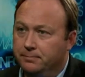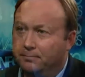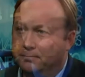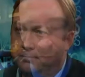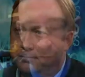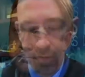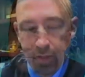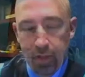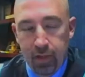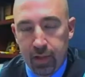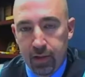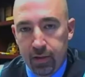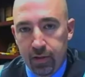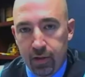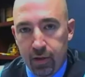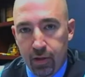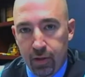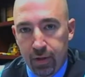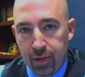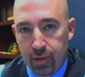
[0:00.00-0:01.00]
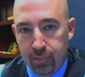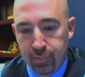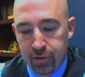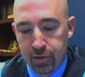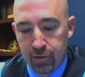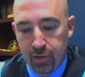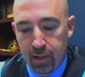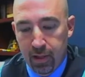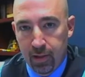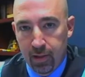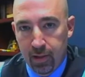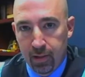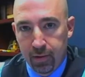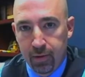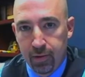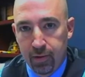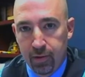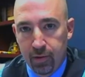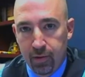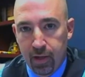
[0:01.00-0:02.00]
You know, it's up to you,
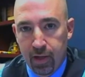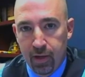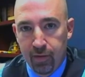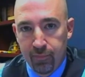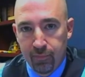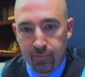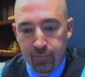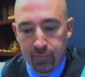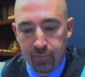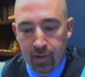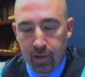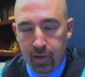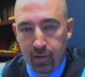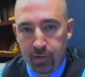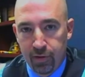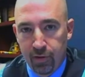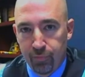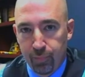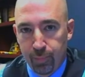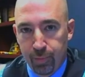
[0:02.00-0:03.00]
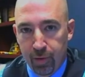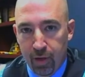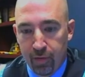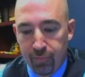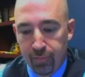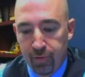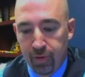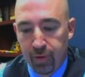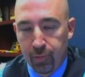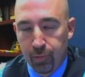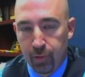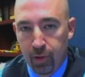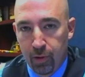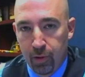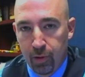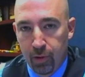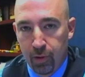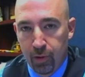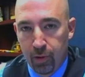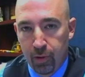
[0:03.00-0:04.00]
Alex. Do you have a preference where you
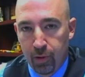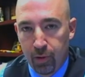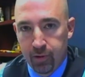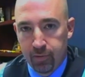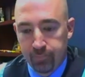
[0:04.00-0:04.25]
want to start?